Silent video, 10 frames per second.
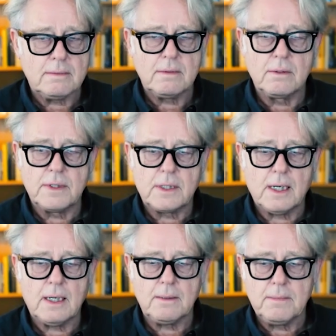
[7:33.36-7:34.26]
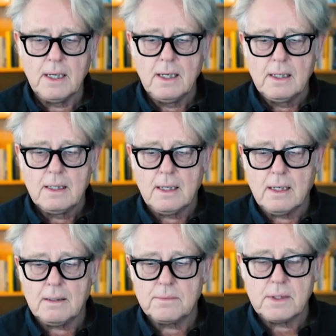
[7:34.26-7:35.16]
over time,
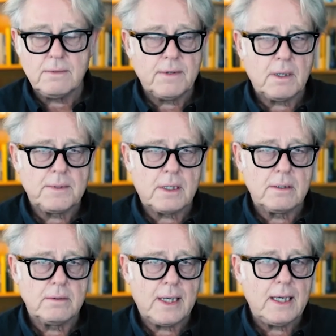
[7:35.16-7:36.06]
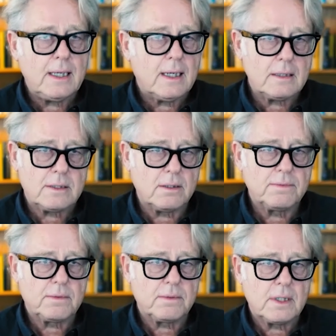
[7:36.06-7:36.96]
uh, we developed our own AI
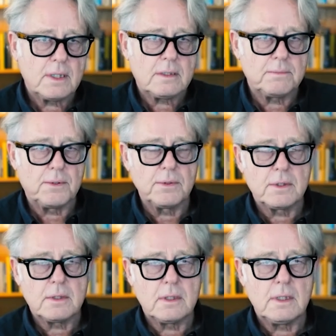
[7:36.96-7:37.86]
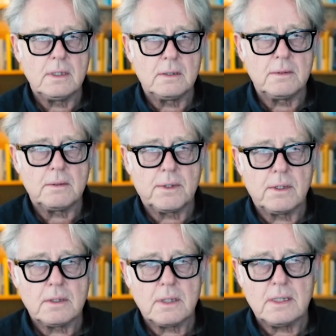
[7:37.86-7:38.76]
software that supports the the, the
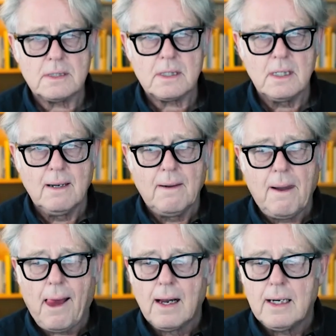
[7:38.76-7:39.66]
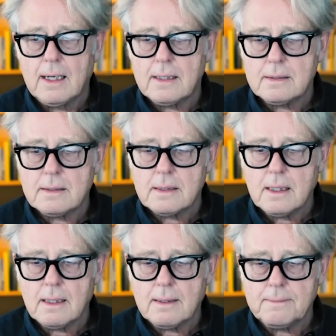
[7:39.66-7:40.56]
process, and
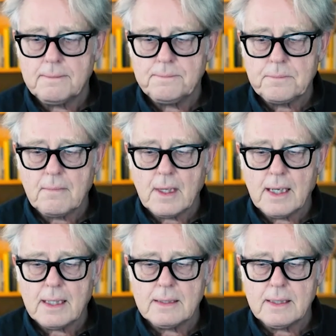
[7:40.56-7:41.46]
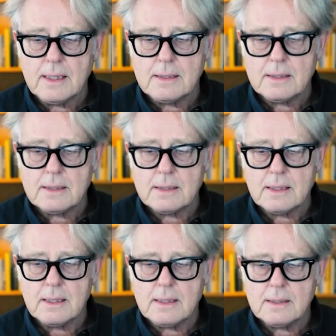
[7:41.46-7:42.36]
um, and it's
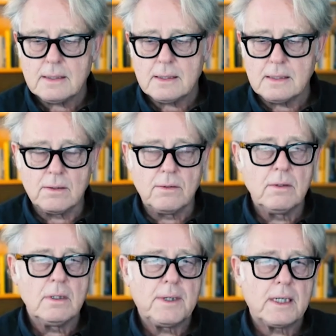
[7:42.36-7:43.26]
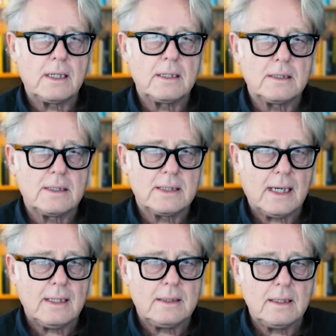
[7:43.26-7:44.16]
it's it's all about
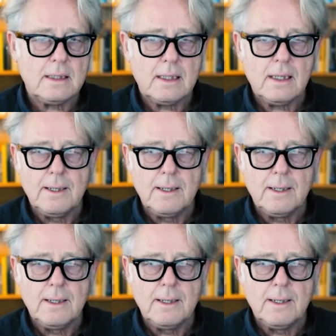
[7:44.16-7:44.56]
understanding